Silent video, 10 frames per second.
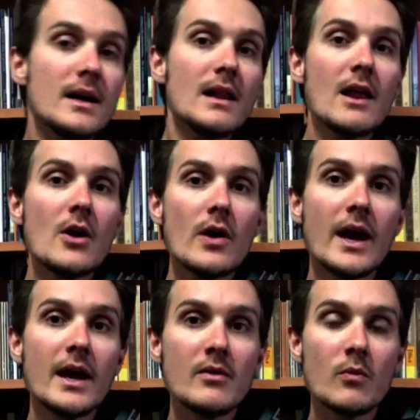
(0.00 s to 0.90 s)
Hello
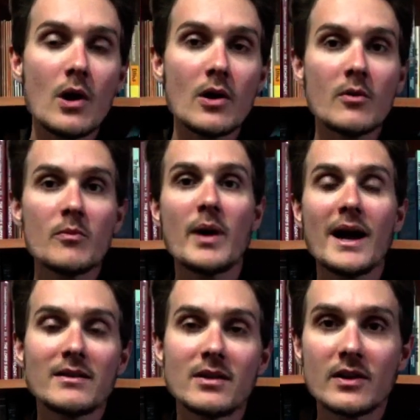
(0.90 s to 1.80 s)
and welcome
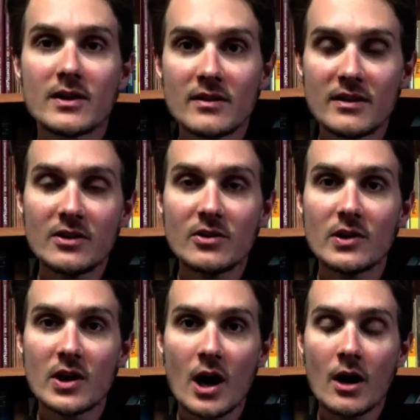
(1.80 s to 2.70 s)
back to the Consistory of
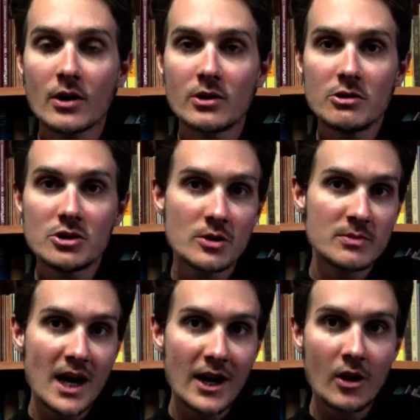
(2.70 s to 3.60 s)
the Coelc YouTube
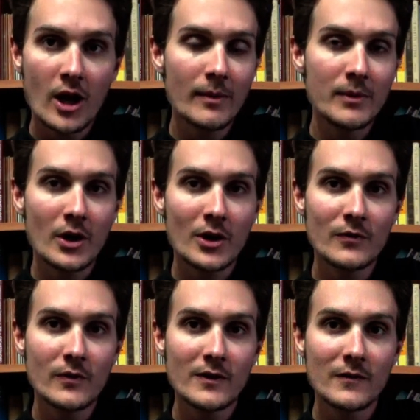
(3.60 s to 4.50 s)
channel. I'm your
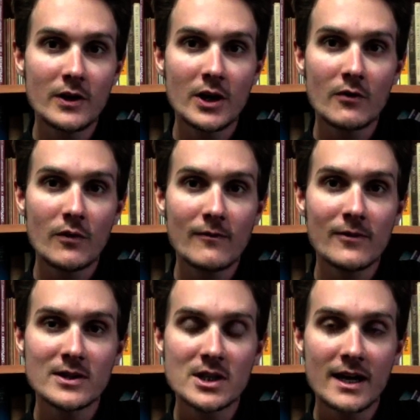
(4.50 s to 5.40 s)
host for this video,
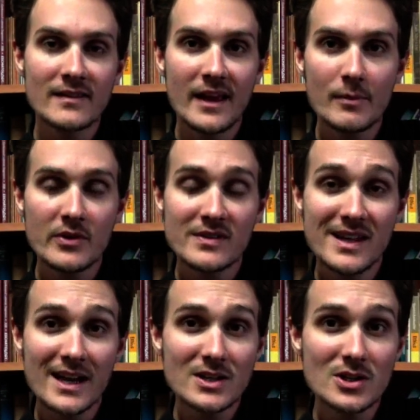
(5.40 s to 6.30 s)
Reverend Jake Zabel of
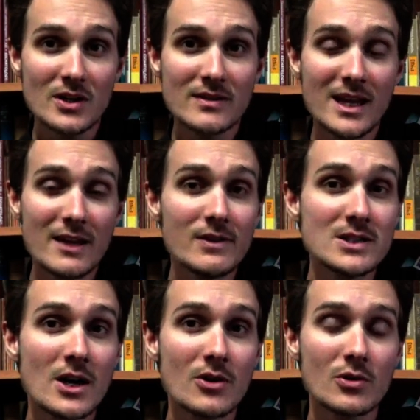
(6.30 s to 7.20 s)
St. John's
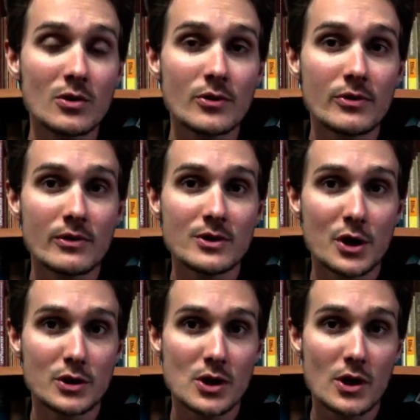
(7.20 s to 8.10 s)
Evangelical Lutheran
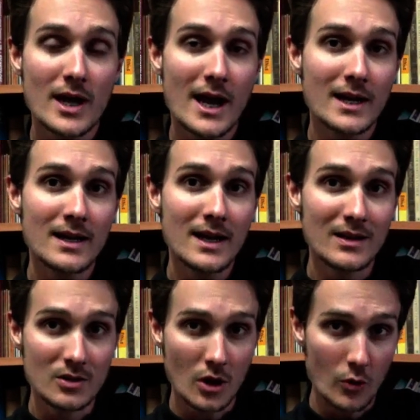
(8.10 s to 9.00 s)
Church, located
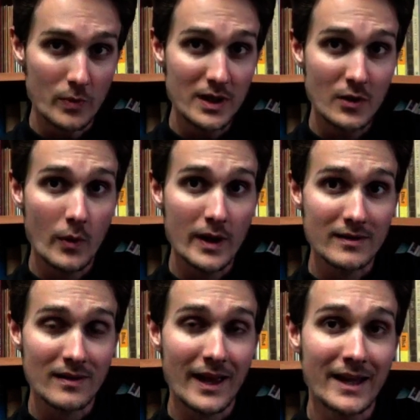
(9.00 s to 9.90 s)
in Dalby,
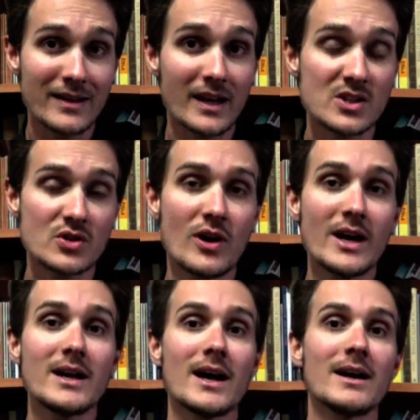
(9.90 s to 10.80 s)
Queensland,
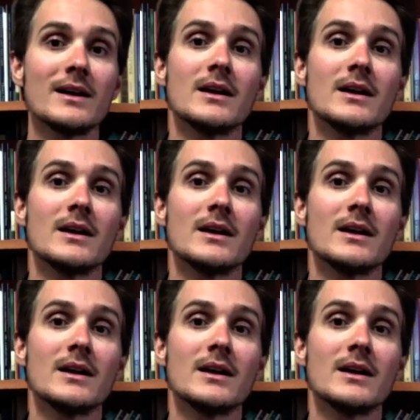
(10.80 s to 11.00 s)
Australia.